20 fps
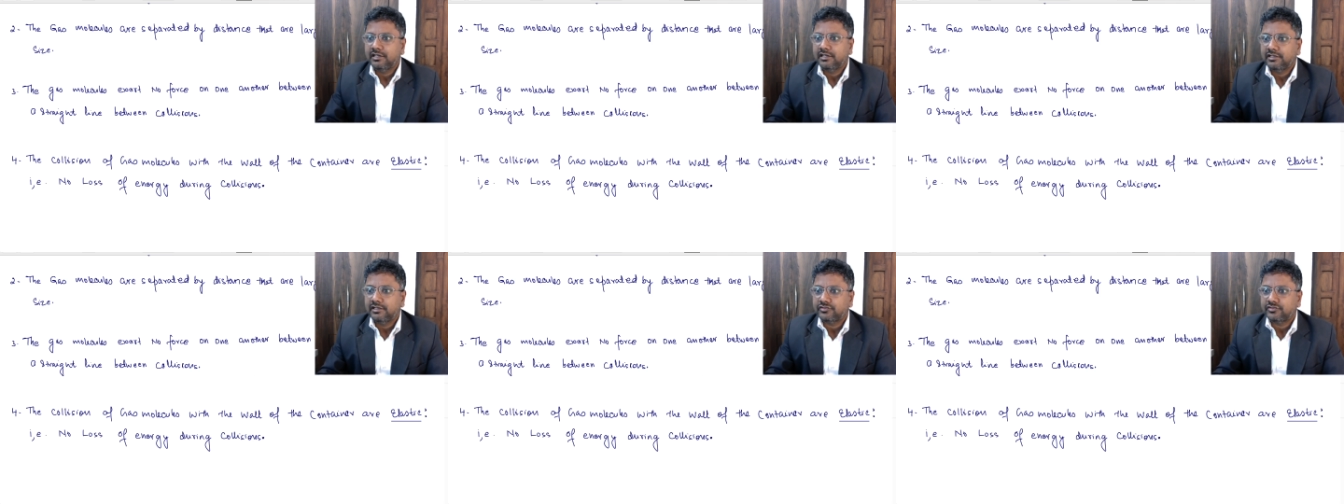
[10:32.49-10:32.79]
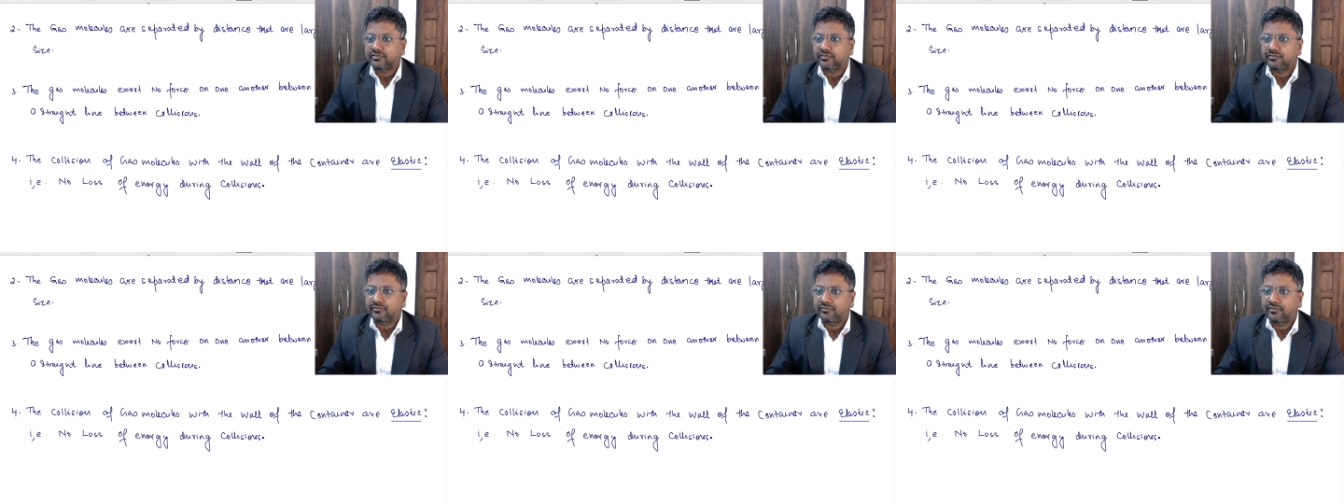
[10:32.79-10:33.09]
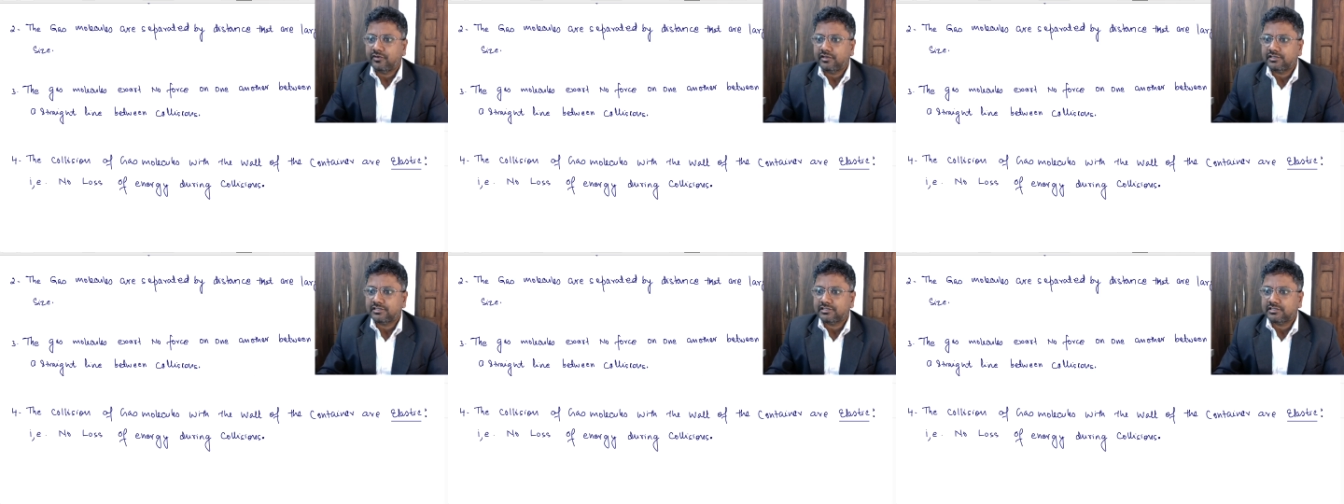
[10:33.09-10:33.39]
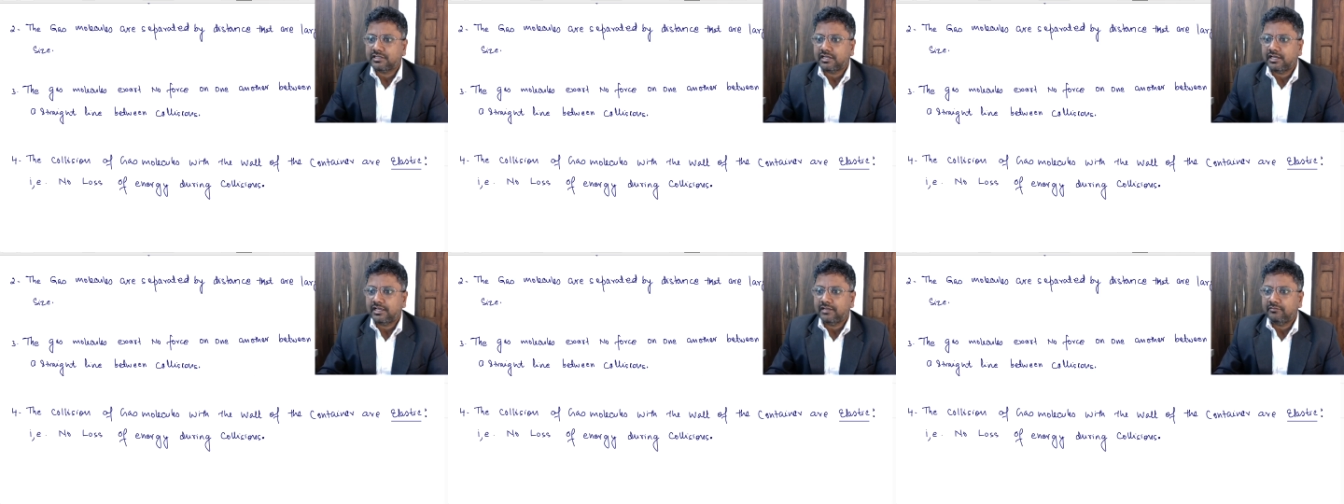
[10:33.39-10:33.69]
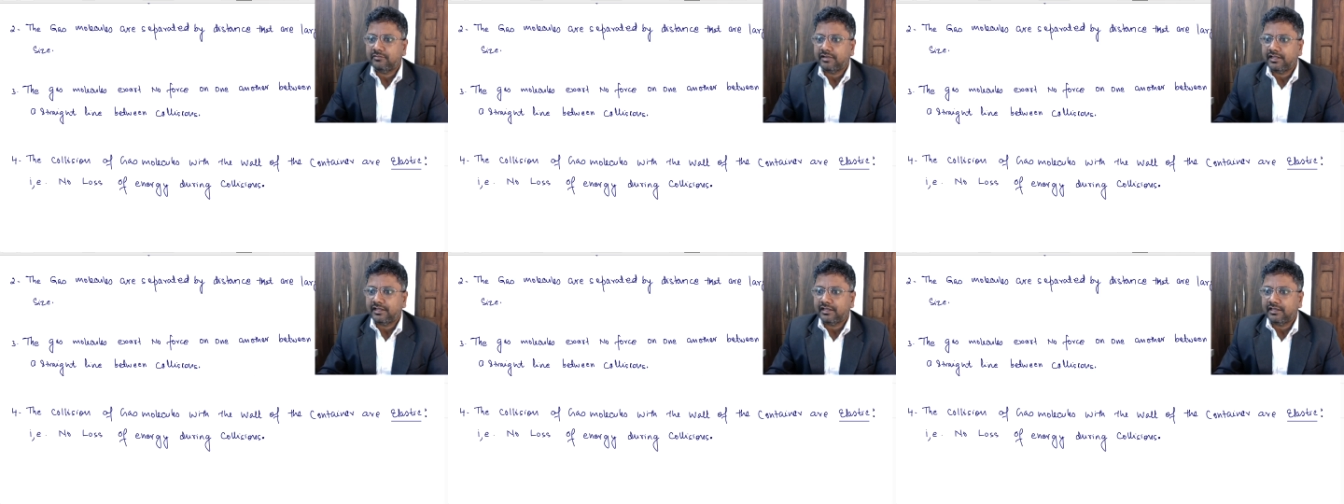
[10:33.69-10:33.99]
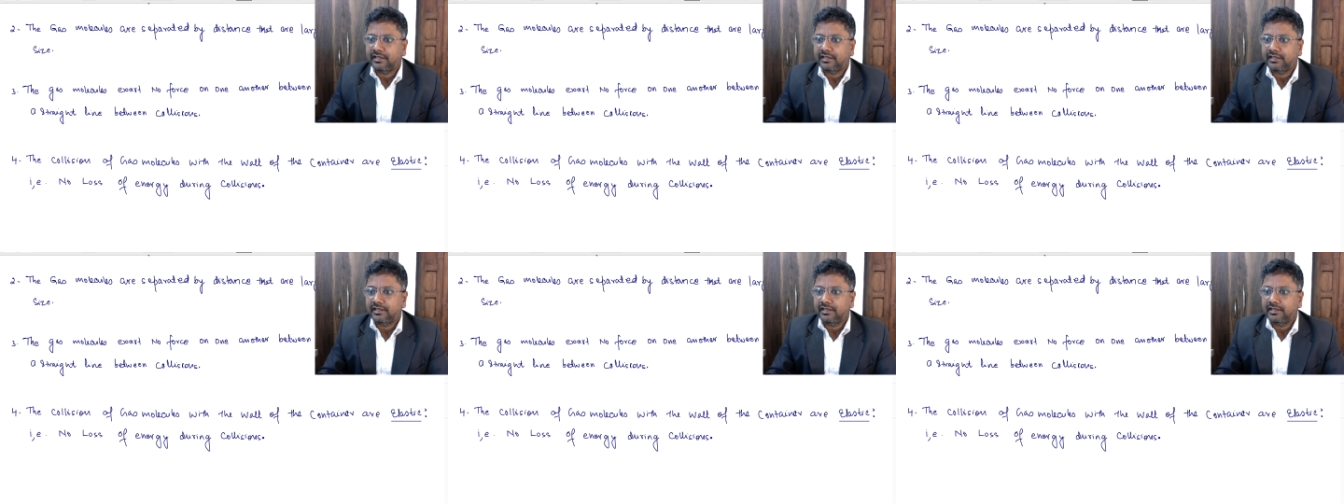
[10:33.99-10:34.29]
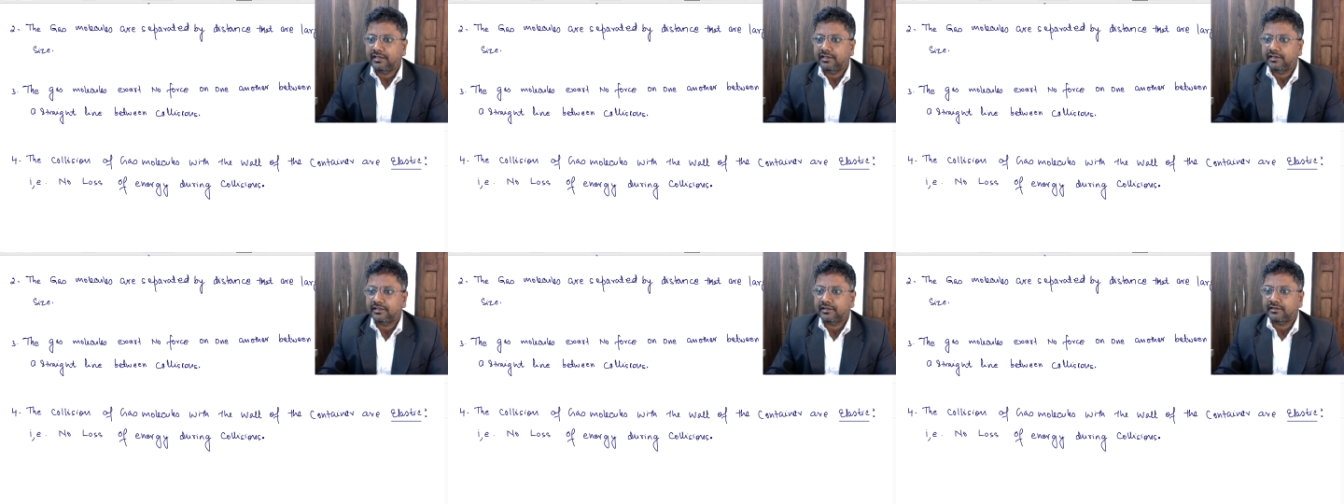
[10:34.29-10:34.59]
So first I am taking
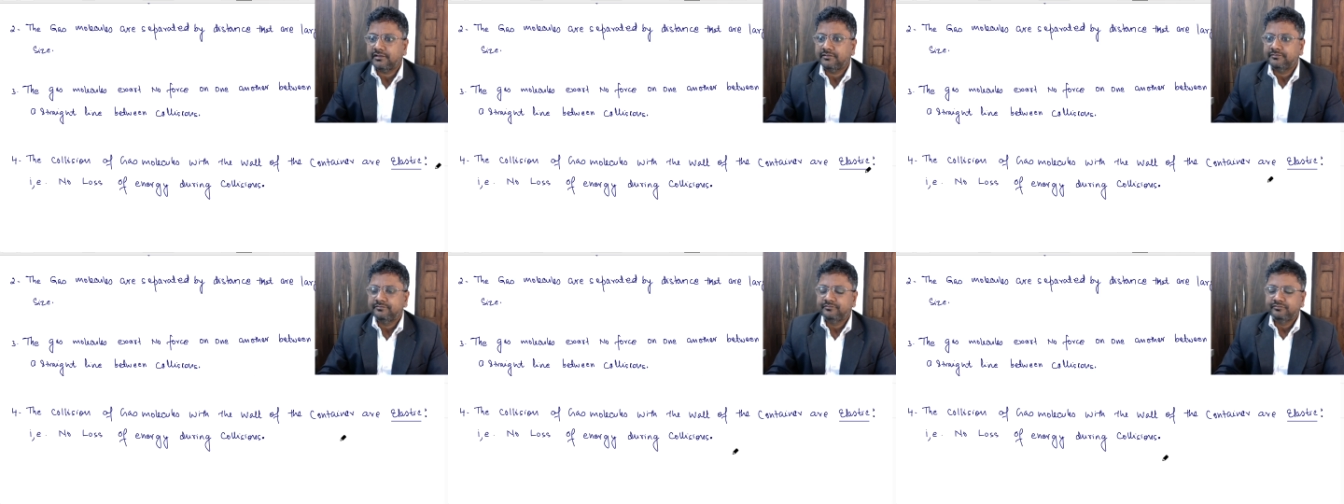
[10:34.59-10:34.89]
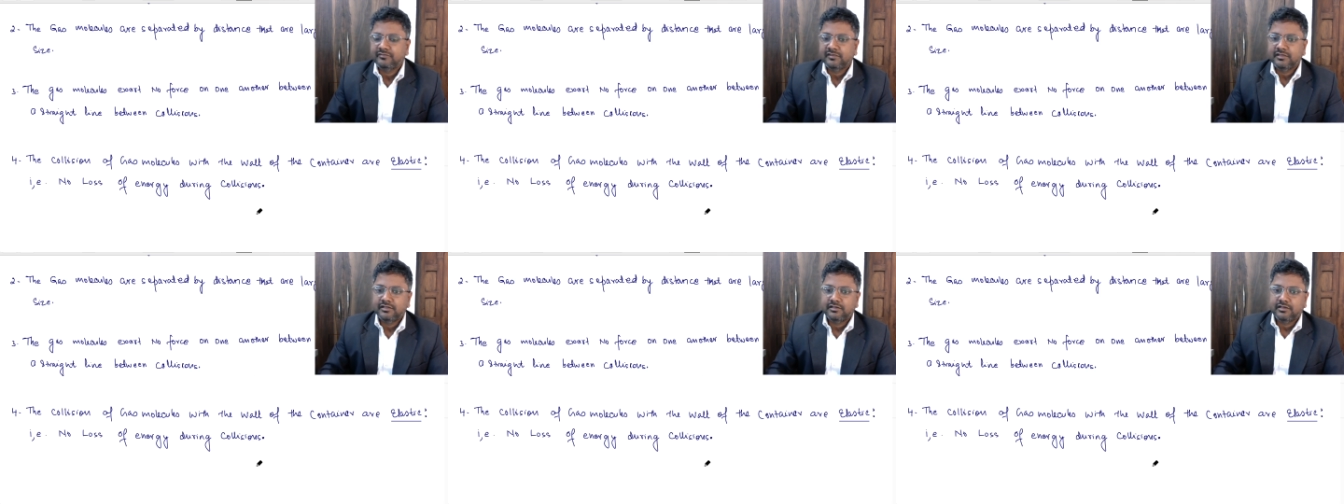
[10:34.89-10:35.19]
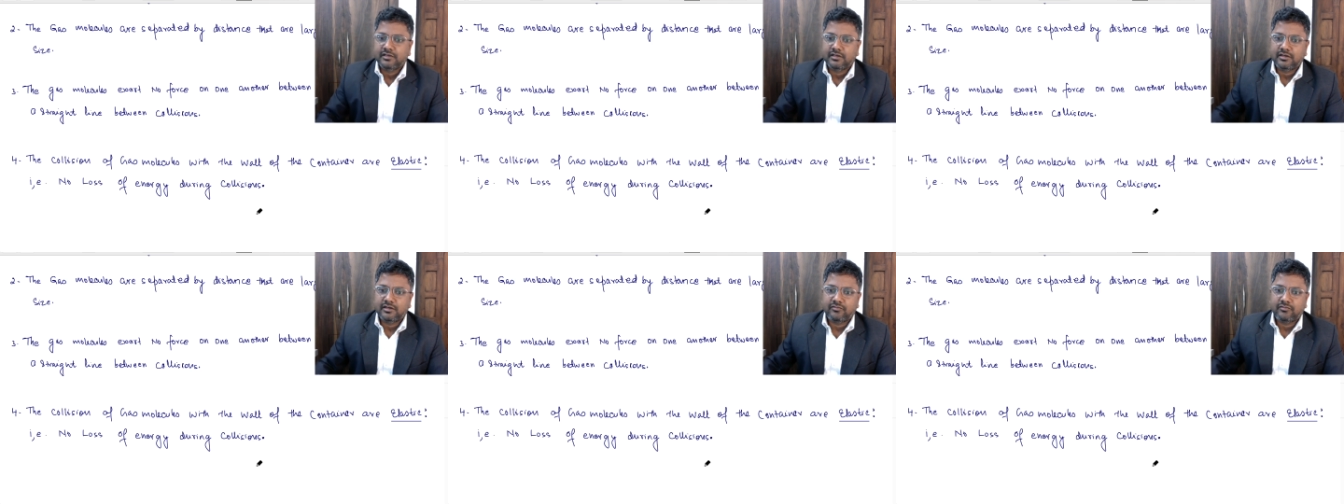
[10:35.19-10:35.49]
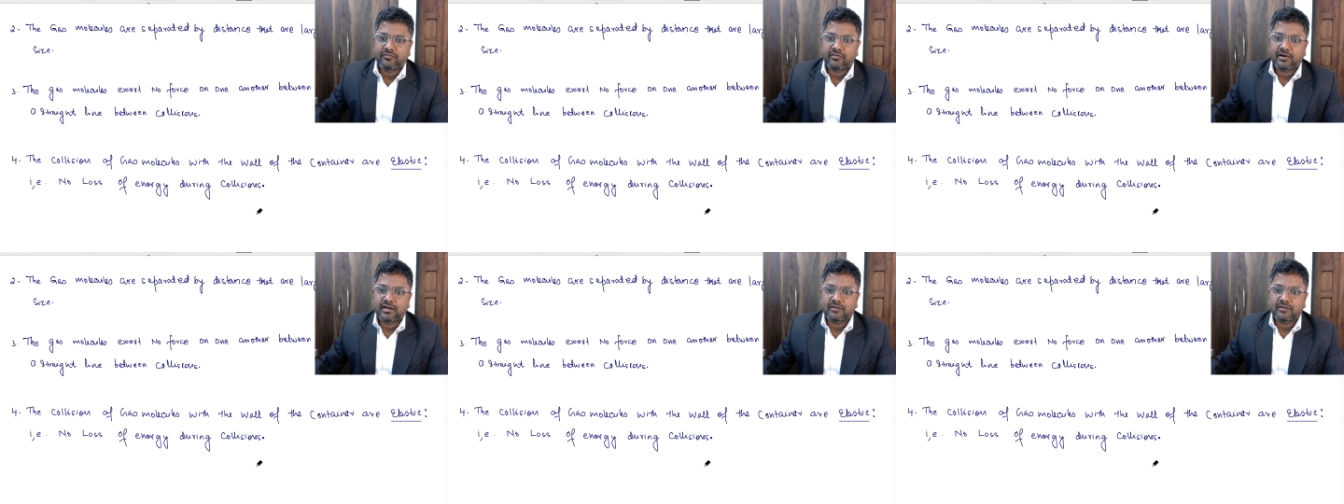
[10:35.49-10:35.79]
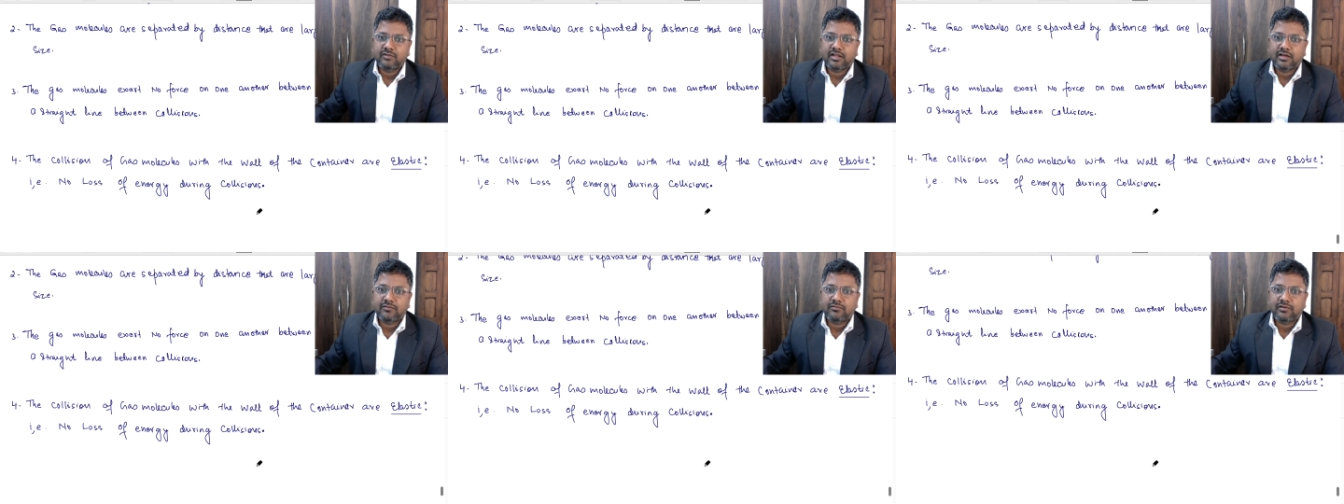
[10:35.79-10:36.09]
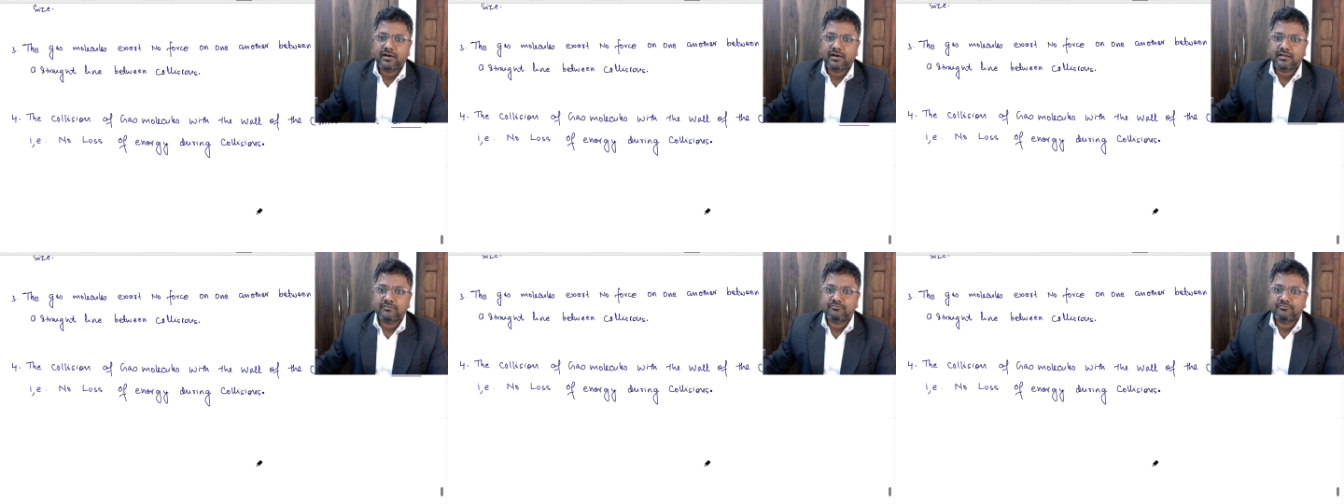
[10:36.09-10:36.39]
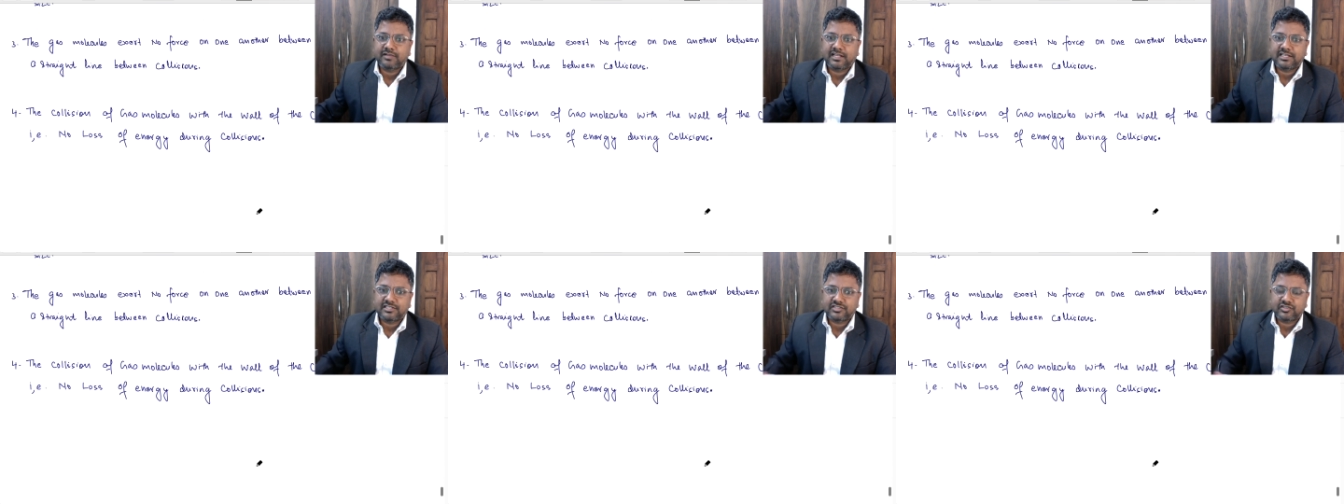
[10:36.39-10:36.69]
here formula for
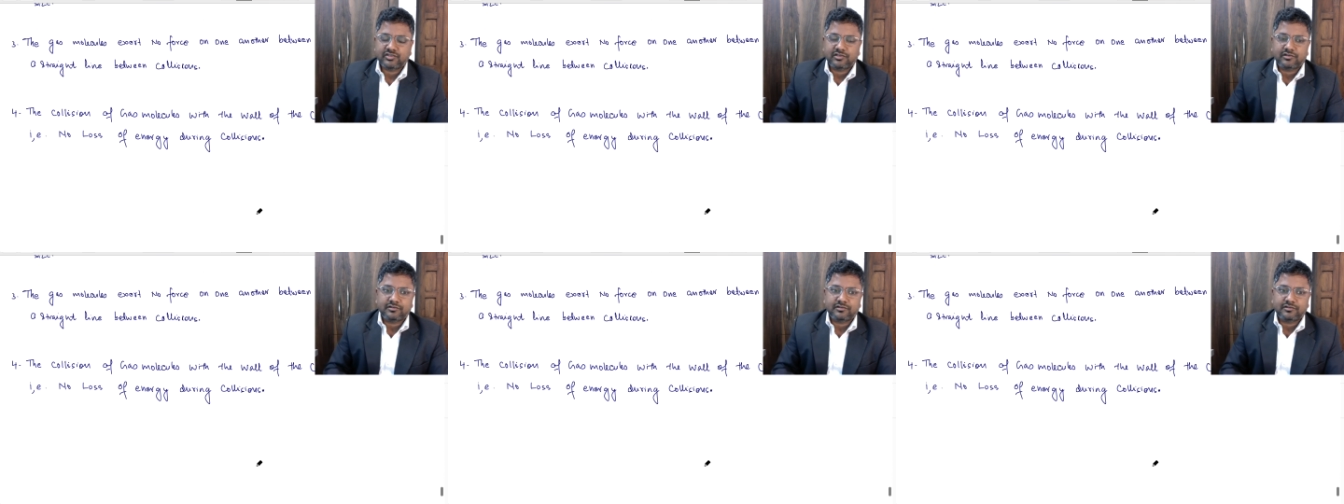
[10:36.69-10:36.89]
pressure.